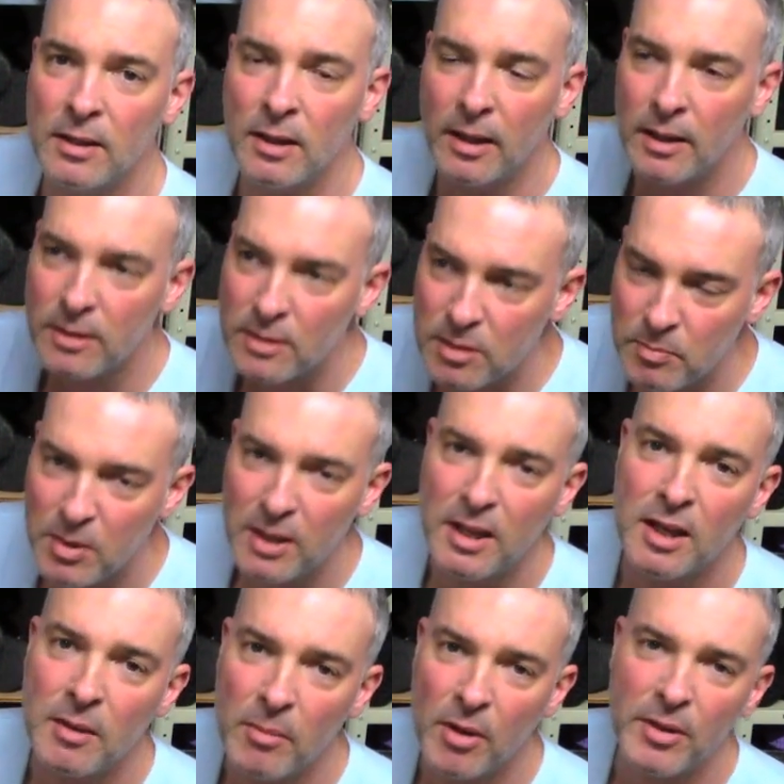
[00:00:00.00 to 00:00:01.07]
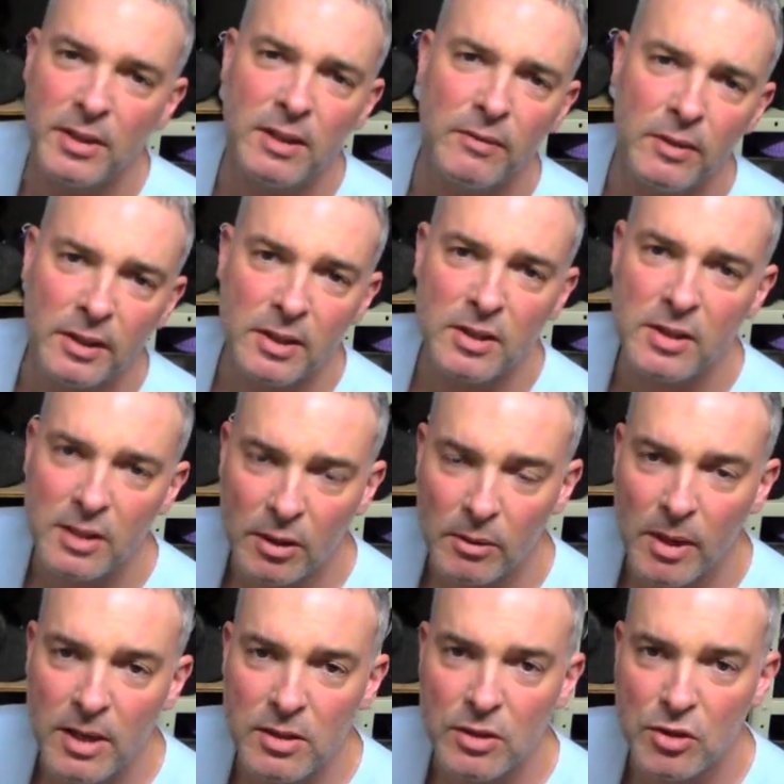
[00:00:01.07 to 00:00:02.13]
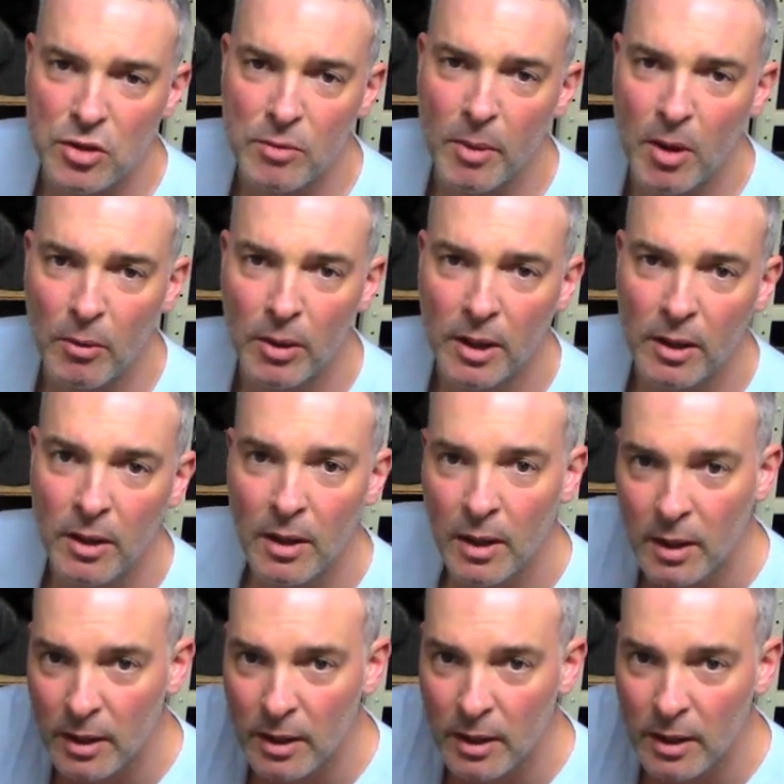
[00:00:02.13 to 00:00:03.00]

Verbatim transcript: uh, speaking about the different considerations you might want to